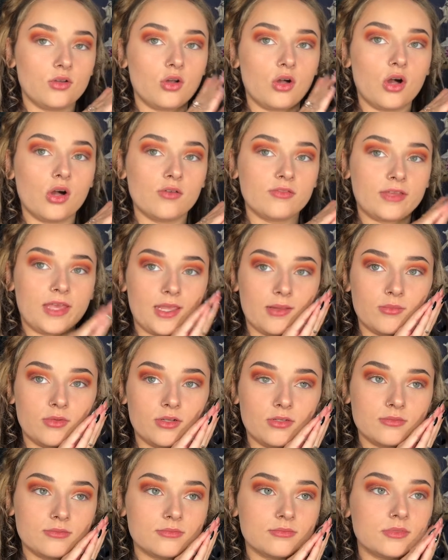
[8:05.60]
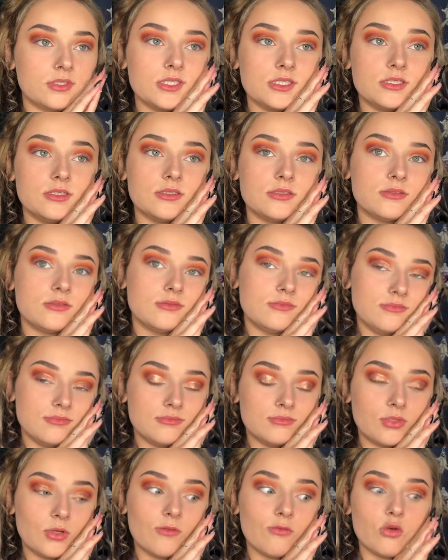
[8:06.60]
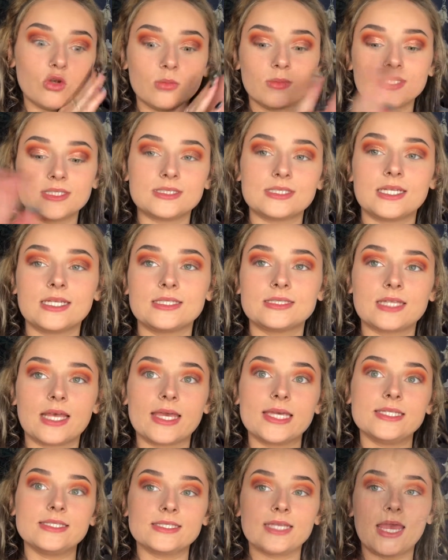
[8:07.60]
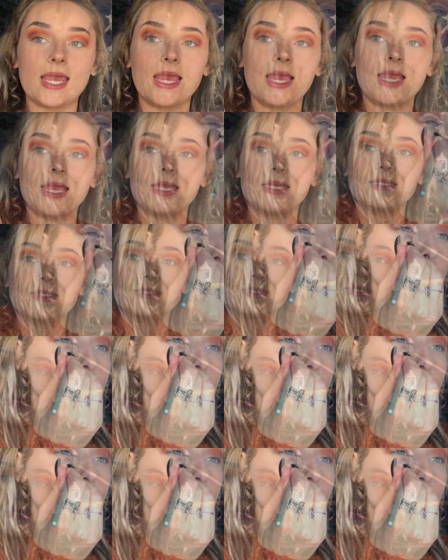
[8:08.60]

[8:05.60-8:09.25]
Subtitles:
off camera because performance anxiety.